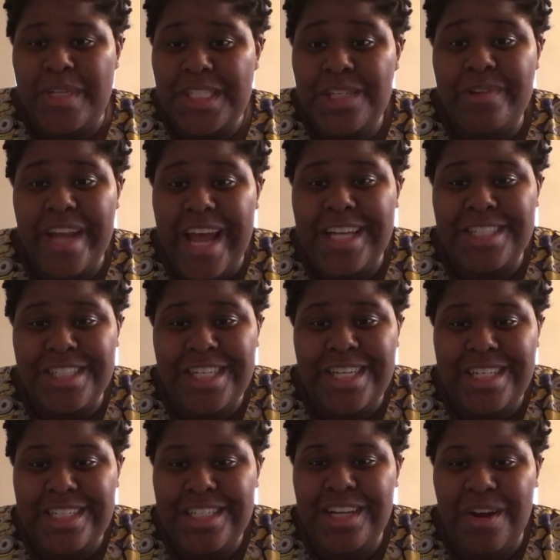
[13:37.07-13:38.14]
but she would
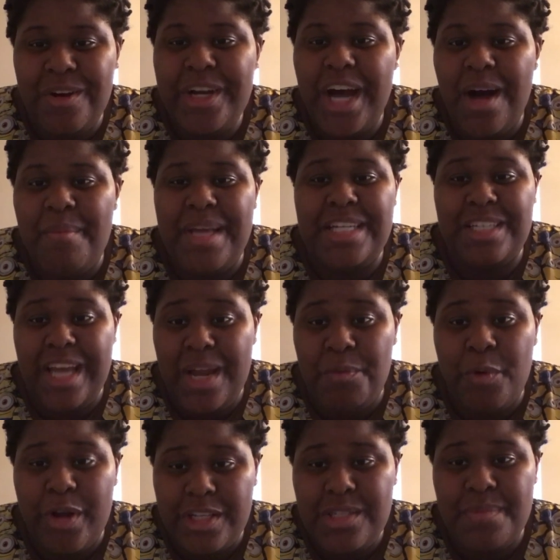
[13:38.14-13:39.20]
actually, come
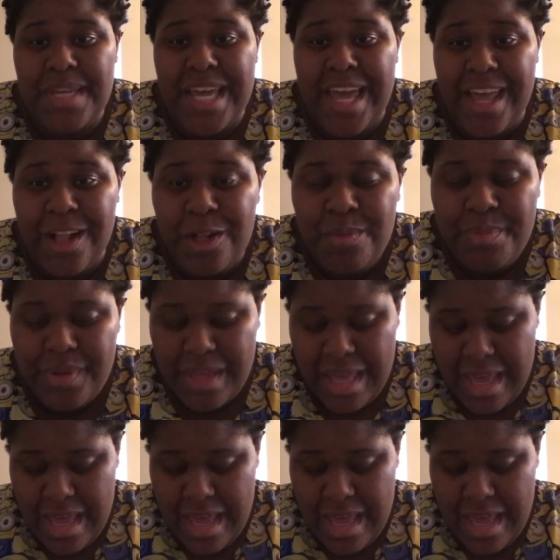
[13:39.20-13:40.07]
and want to be a help,